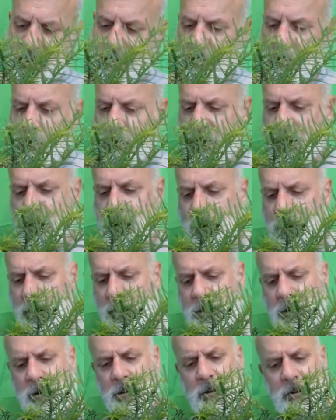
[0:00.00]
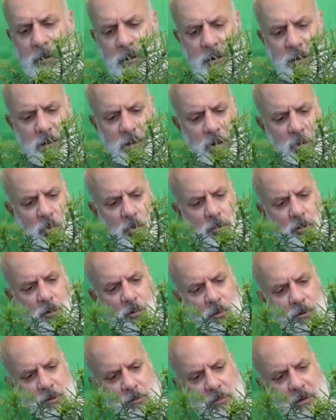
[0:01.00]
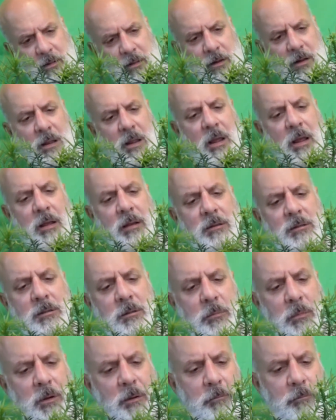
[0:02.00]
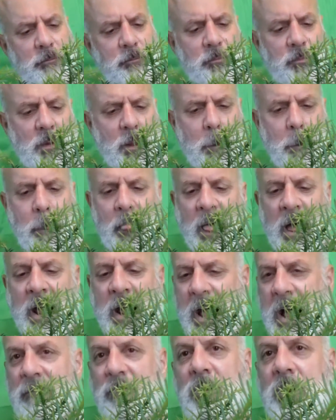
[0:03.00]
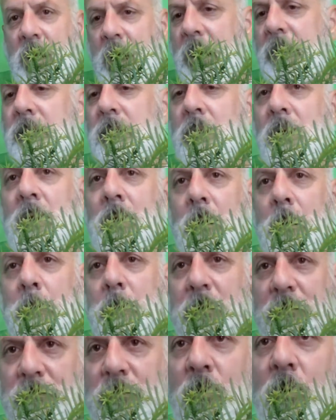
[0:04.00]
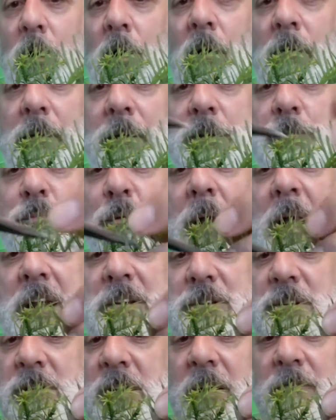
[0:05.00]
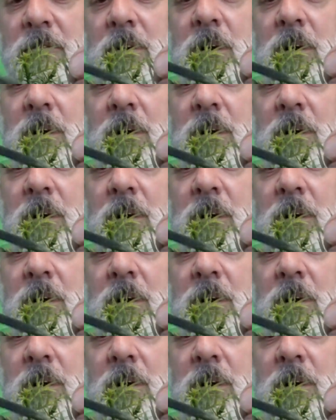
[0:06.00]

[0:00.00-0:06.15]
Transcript: even better. That won't always be the case, but I have cut before on these branches. I've